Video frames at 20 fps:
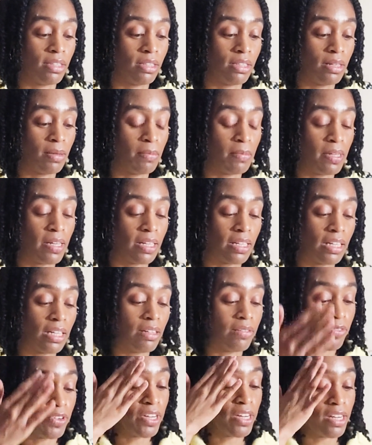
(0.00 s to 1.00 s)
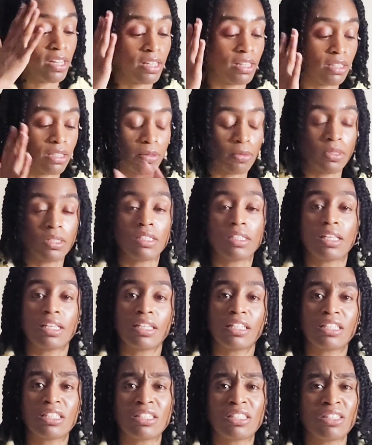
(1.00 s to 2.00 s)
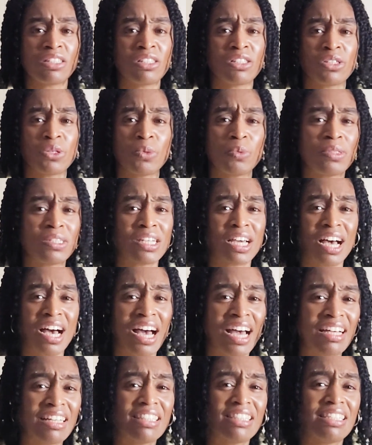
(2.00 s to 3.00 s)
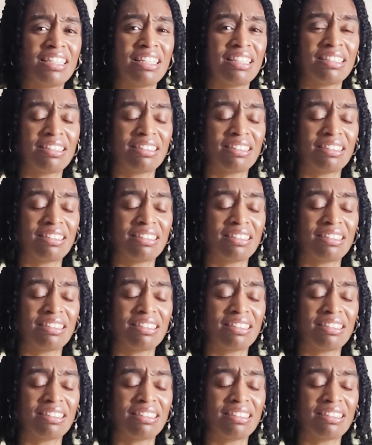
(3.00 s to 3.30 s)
I'm like, reading it, so I'm just like, it's just so toxic.